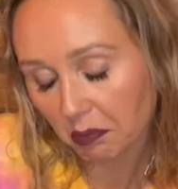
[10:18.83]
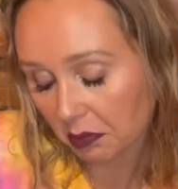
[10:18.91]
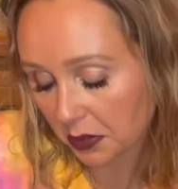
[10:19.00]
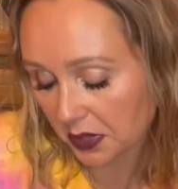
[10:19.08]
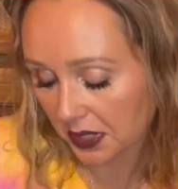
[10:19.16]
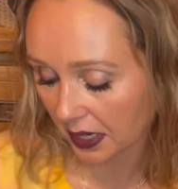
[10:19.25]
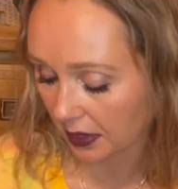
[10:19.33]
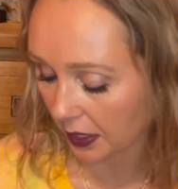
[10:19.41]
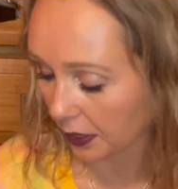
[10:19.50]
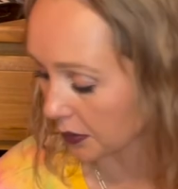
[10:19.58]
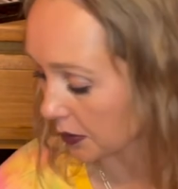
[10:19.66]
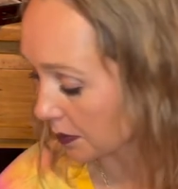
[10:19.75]
We'll see how that
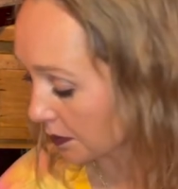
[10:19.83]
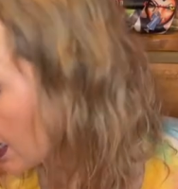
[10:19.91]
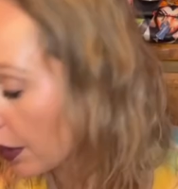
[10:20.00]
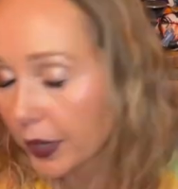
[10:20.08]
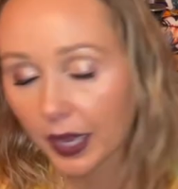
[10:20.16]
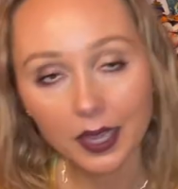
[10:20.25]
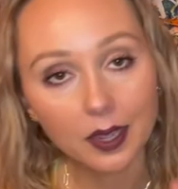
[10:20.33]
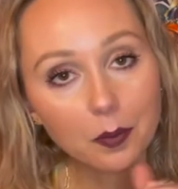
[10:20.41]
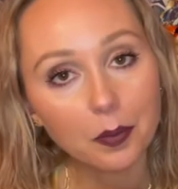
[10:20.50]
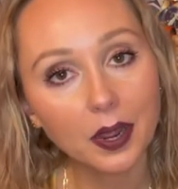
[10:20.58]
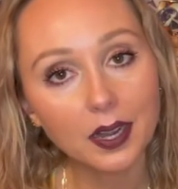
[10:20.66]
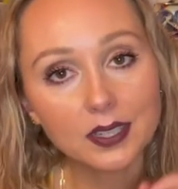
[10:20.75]
goes. Now, okay,
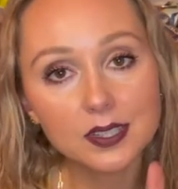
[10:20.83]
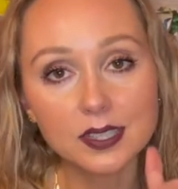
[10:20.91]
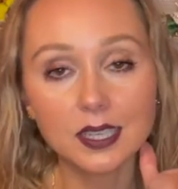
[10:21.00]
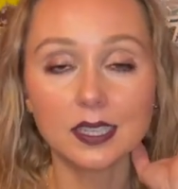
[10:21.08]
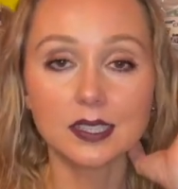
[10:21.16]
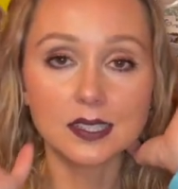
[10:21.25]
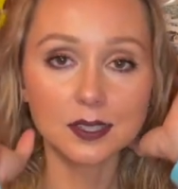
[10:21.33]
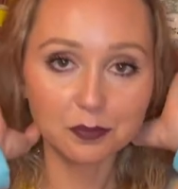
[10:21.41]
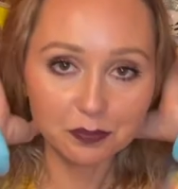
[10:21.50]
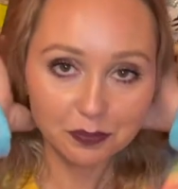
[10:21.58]
product six.